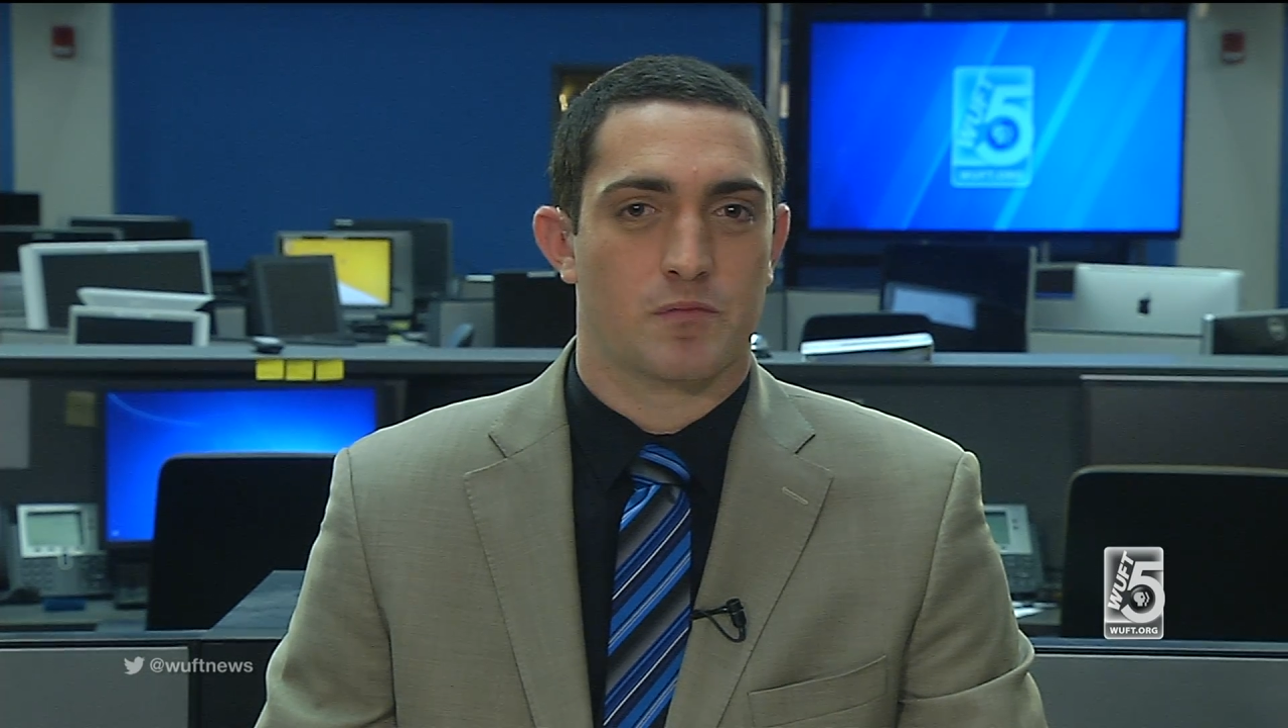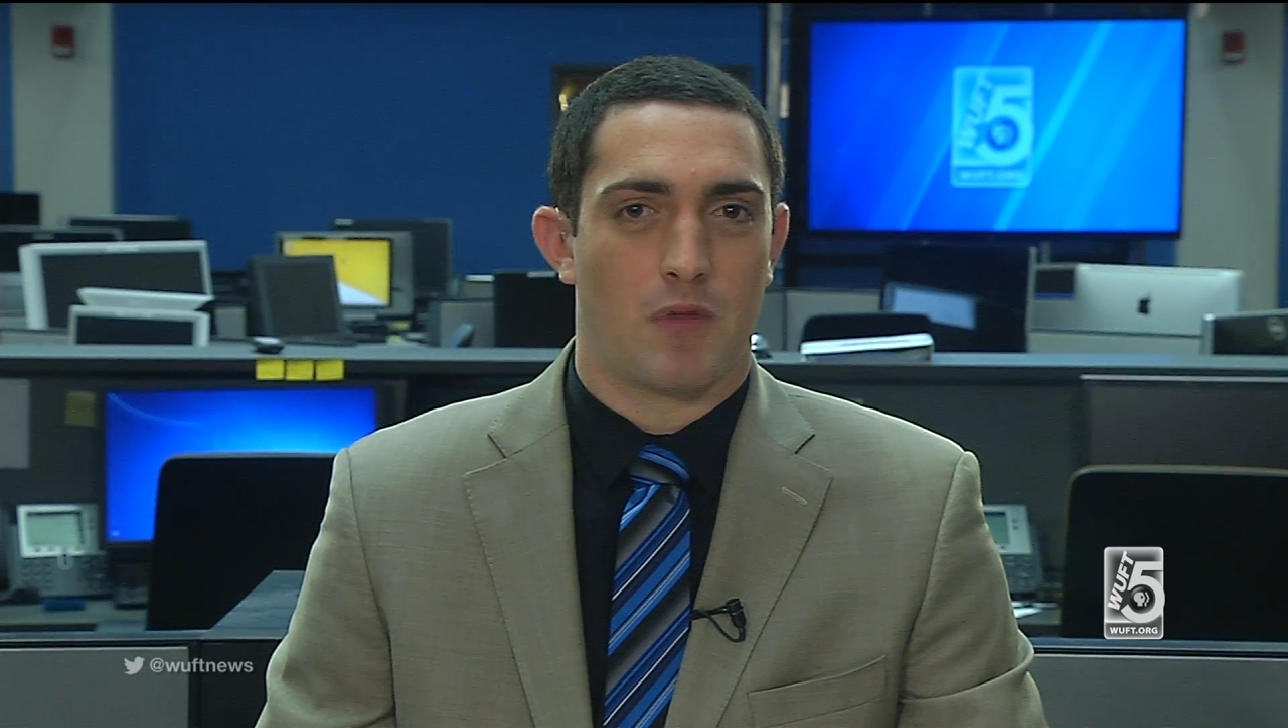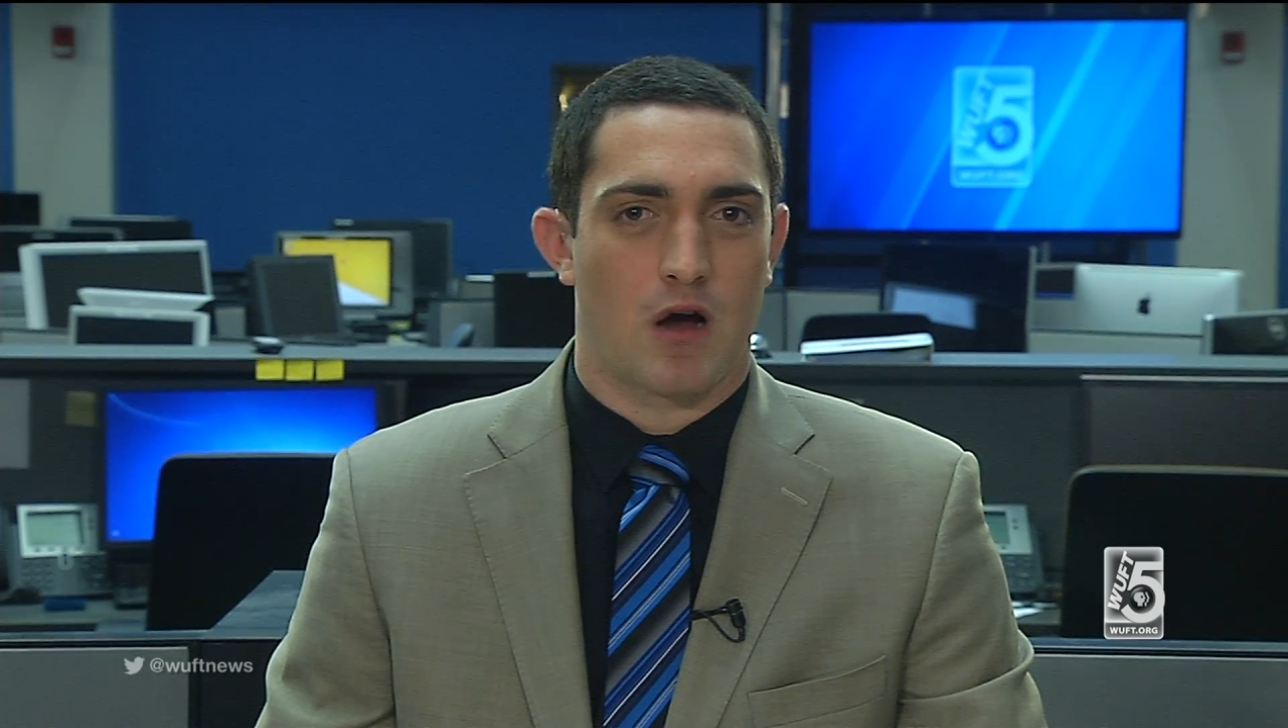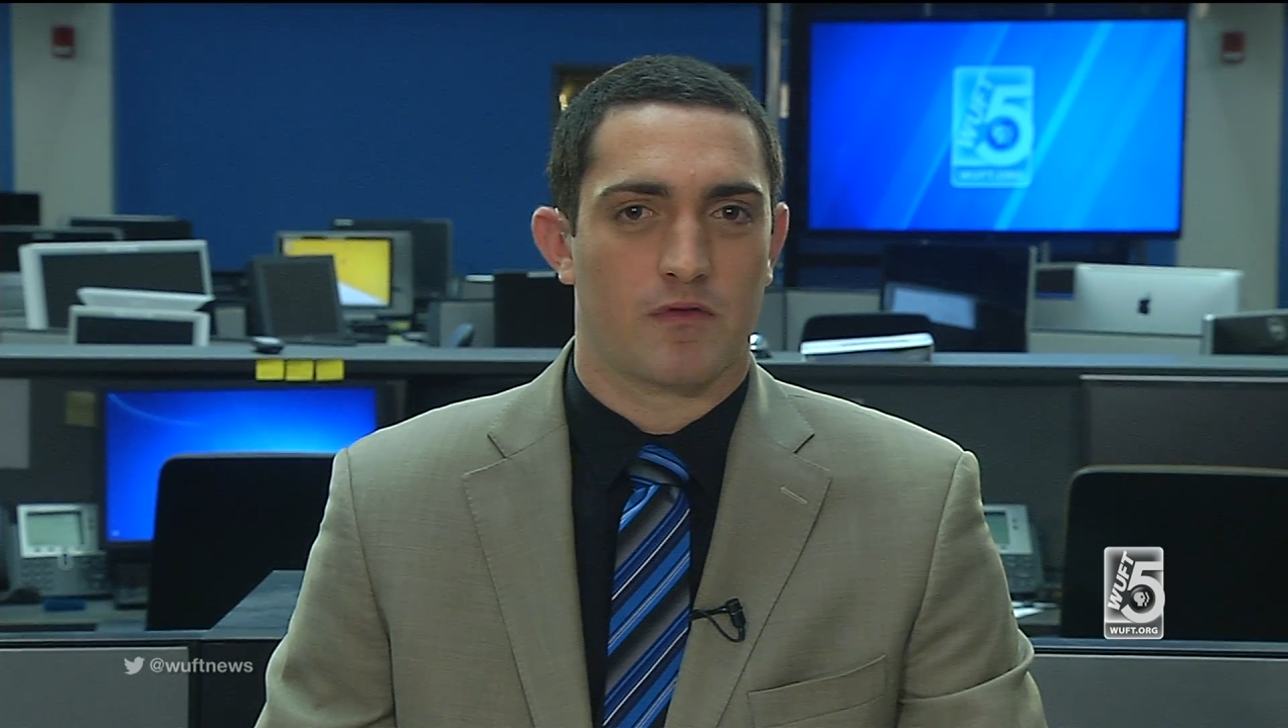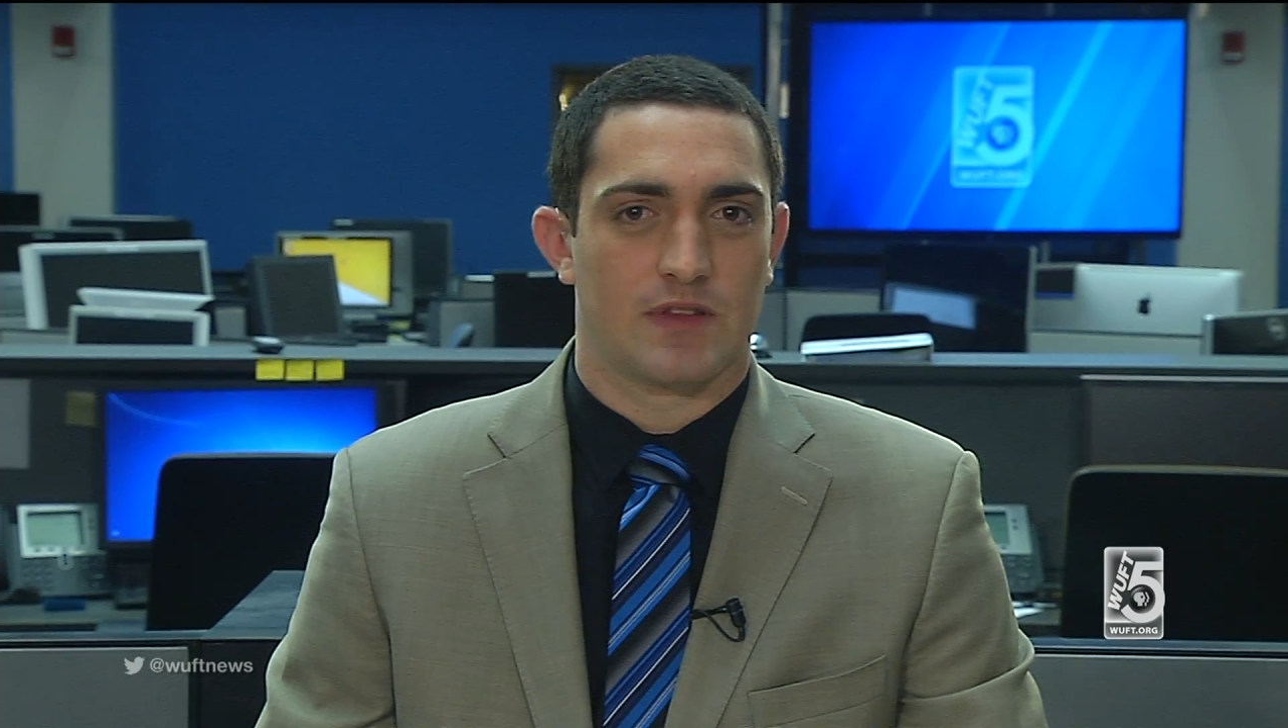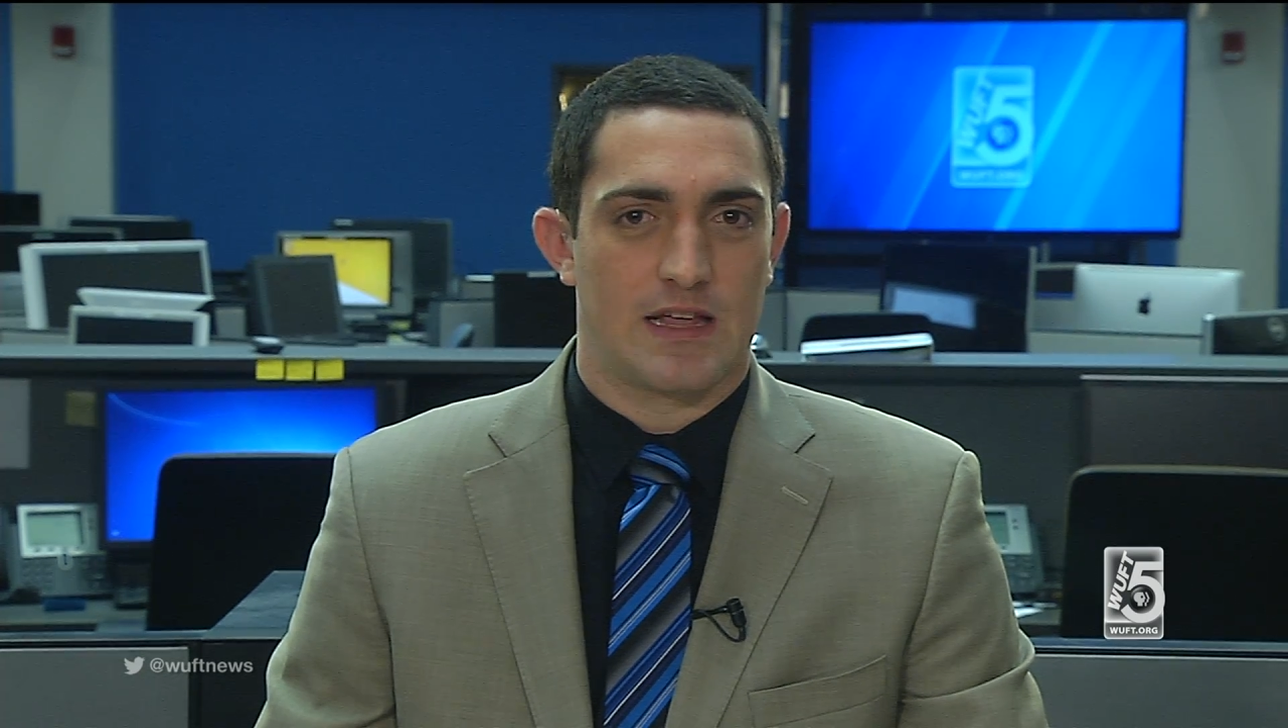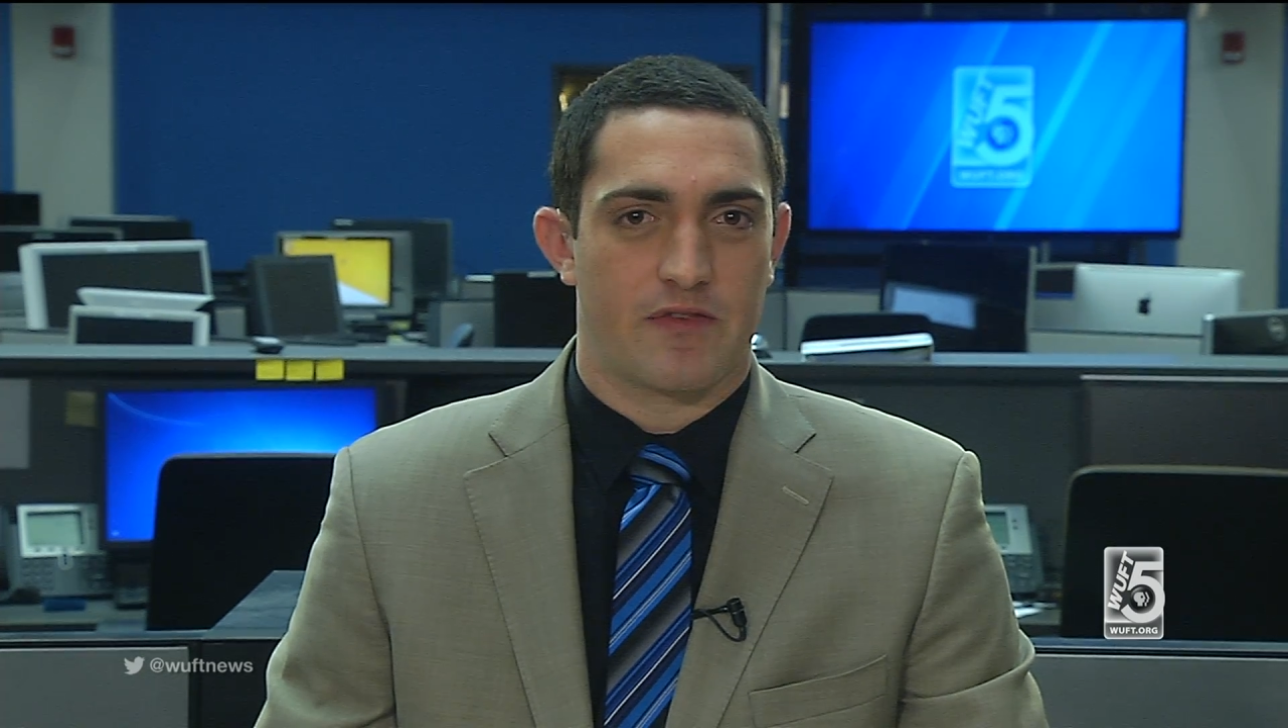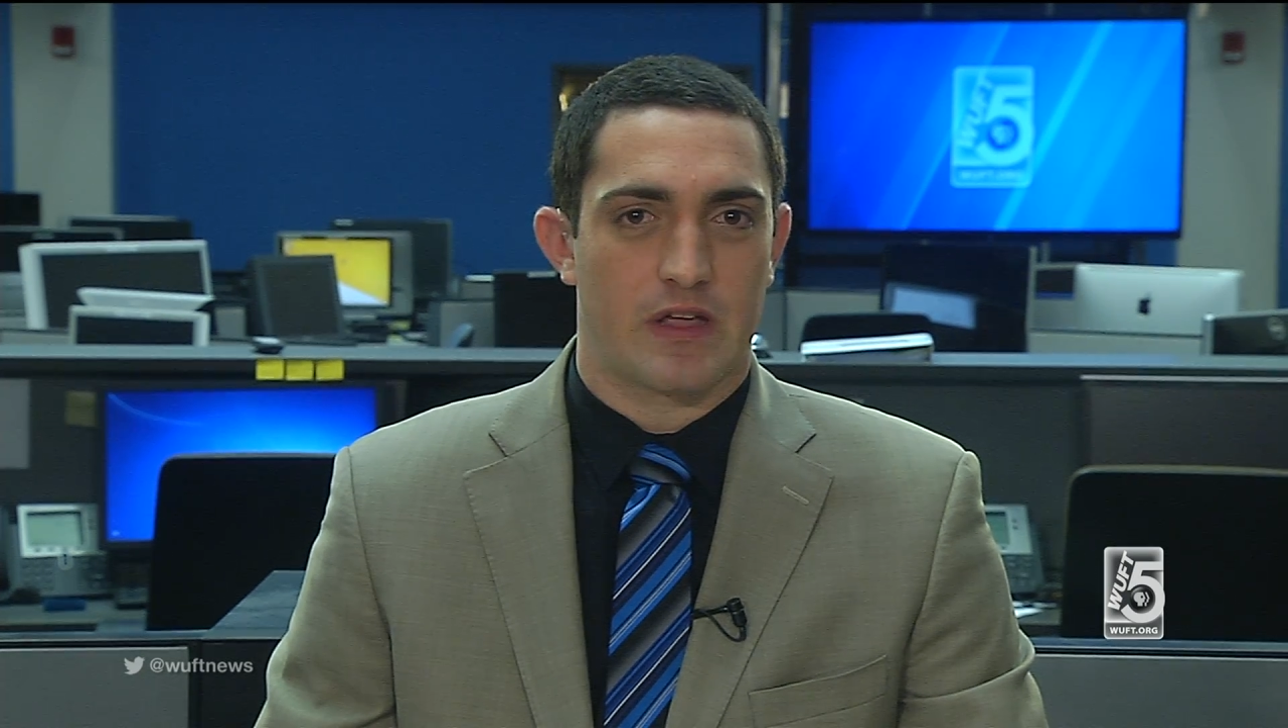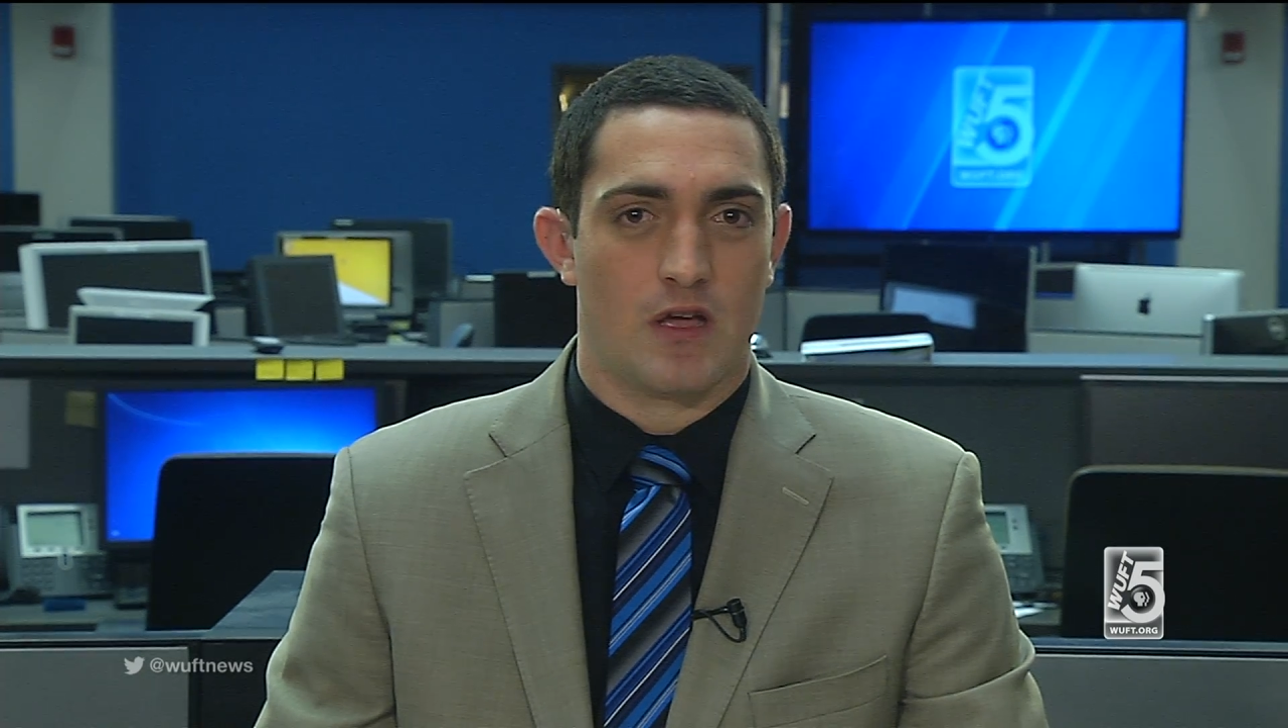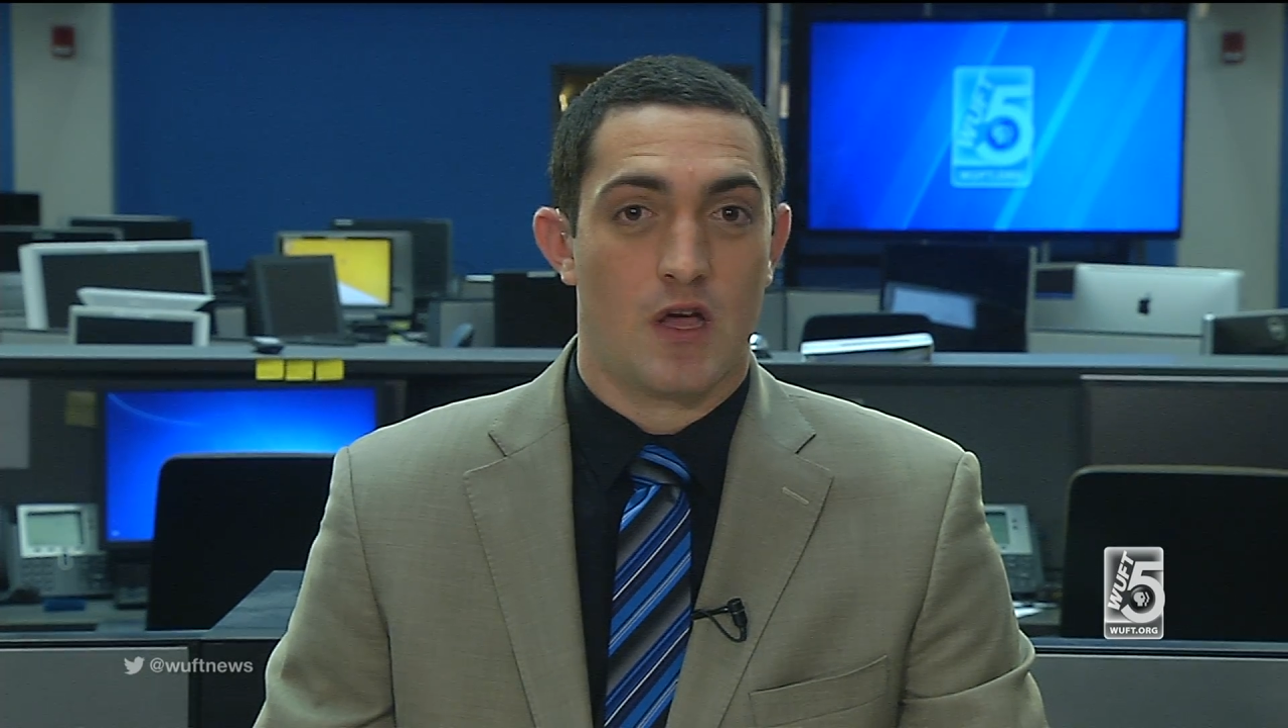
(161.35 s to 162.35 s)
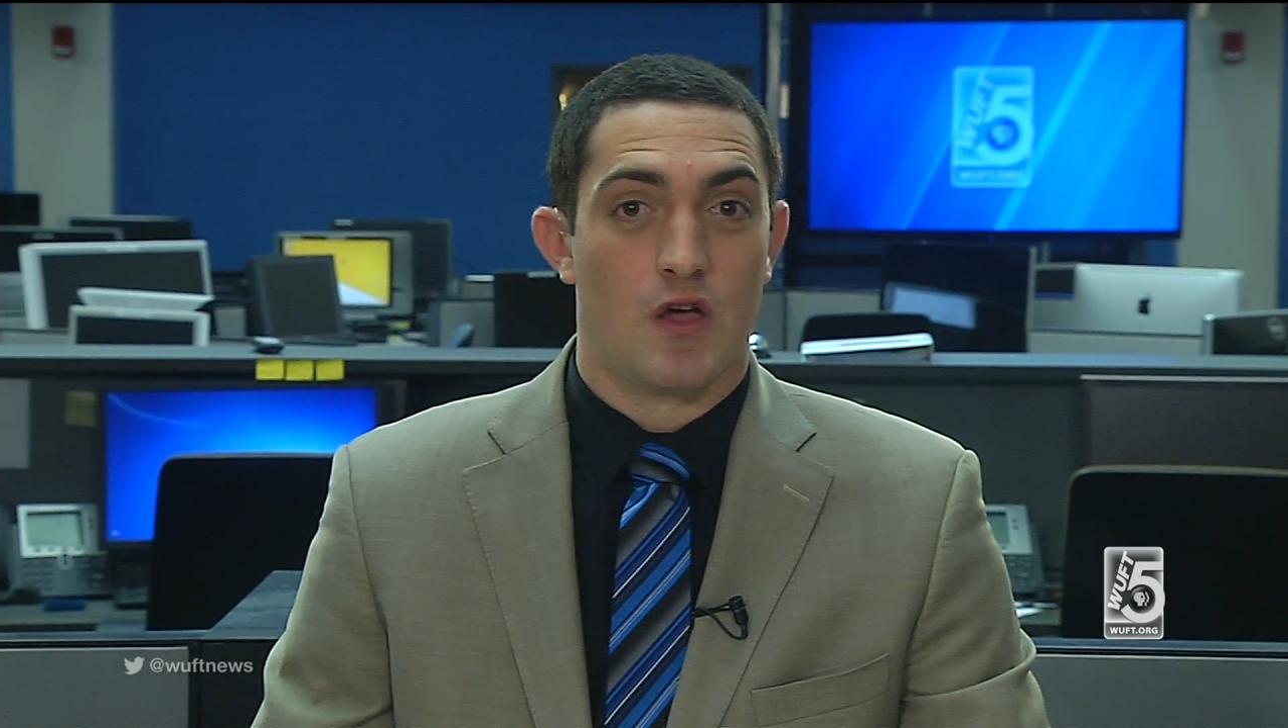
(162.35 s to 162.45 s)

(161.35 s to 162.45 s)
Marv Levy,